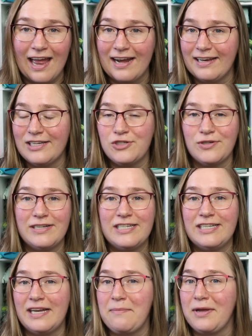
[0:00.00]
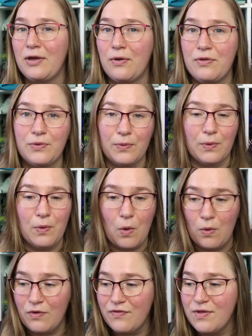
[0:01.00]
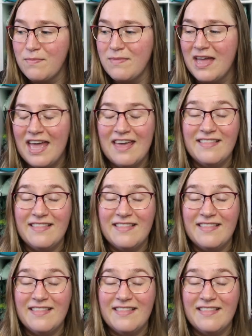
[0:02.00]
and literally she let me go through all of them.